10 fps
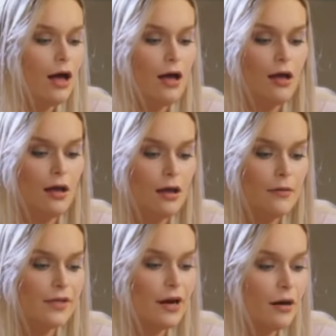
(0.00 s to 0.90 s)

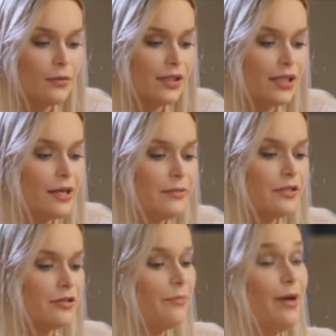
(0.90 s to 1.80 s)
Uh, yeah, um, can I
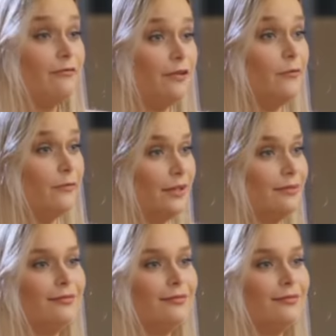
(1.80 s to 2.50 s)
please try Pavlova?